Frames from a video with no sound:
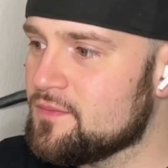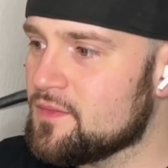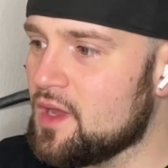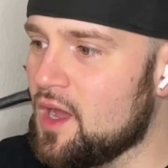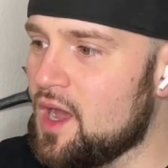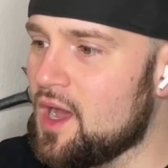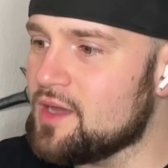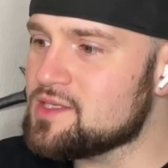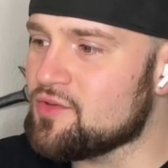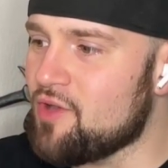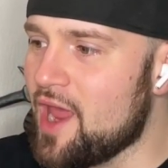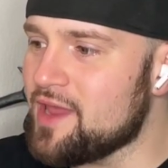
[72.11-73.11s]
Ah,
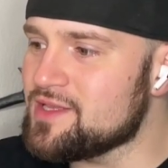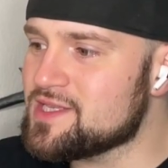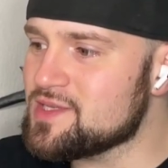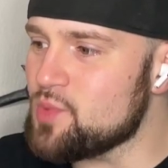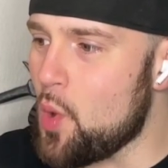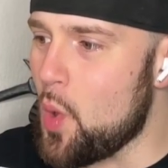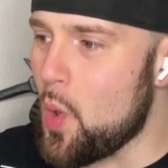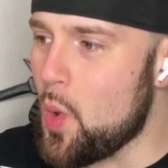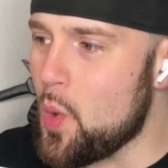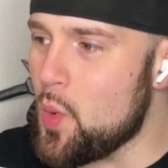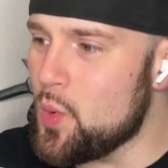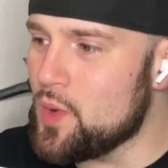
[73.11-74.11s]
it's a race!
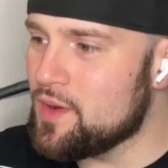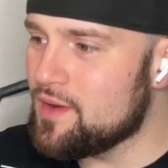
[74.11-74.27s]
Woo!